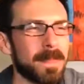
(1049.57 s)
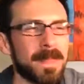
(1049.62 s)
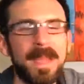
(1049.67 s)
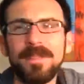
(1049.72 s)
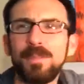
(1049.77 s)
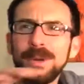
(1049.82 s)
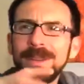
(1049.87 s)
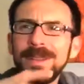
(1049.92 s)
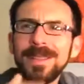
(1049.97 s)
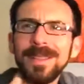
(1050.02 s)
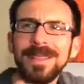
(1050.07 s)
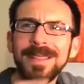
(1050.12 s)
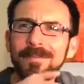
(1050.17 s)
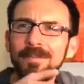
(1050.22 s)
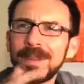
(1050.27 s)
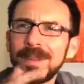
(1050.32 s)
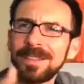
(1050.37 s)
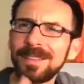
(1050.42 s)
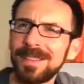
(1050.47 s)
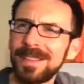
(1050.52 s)
you put it in the
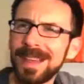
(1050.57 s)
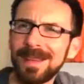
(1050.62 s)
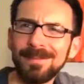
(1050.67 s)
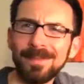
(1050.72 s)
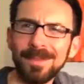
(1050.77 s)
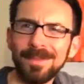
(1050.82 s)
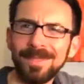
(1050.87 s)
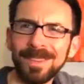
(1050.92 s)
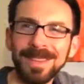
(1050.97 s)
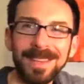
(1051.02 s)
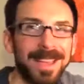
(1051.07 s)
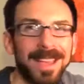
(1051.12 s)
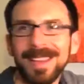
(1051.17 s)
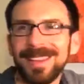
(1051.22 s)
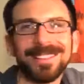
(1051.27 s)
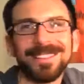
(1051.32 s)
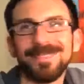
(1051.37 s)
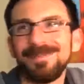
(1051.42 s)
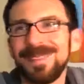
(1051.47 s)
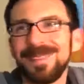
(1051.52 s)
rest of that movie, it
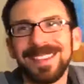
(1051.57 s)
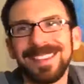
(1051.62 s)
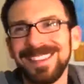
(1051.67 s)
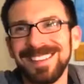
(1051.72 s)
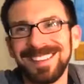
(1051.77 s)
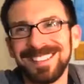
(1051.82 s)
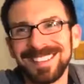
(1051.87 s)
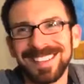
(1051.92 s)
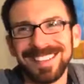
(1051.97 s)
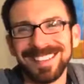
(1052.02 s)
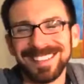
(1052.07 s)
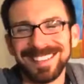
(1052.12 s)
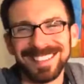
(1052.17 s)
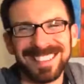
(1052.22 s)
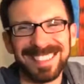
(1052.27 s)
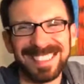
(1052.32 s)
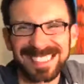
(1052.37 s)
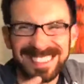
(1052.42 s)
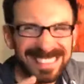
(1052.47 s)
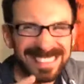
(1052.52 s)
doesn't make any sense.
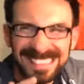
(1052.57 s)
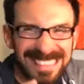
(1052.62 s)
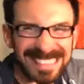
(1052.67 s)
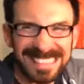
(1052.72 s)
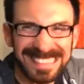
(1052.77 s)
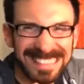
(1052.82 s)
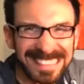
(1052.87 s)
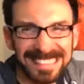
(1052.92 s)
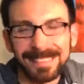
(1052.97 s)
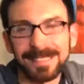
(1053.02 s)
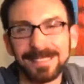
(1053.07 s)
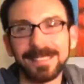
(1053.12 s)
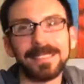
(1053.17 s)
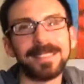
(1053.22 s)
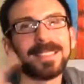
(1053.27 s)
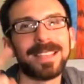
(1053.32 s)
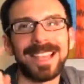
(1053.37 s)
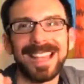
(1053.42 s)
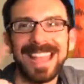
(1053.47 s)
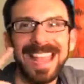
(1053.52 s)

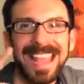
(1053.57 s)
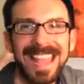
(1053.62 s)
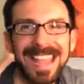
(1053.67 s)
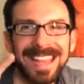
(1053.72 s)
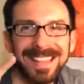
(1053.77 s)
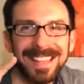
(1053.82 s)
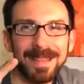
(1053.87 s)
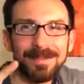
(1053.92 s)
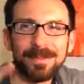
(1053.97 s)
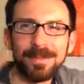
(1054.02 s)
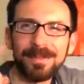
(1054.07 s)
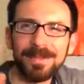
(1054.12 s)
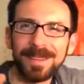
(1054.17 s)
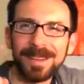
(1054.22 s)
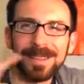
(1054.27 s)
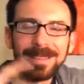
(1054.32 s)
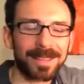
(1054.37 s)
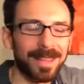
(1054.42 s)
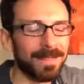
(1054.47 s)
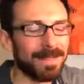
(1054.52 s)
I hate that movie and I
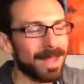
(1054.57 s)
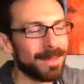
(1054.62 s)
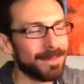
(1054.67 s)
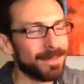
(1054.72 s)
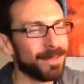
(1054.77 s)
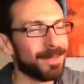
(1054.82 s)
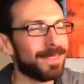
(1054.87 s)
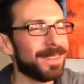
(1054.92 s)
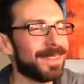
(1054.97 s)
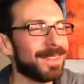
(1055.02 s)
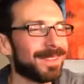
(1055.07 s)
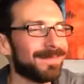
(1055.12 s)
love that movie.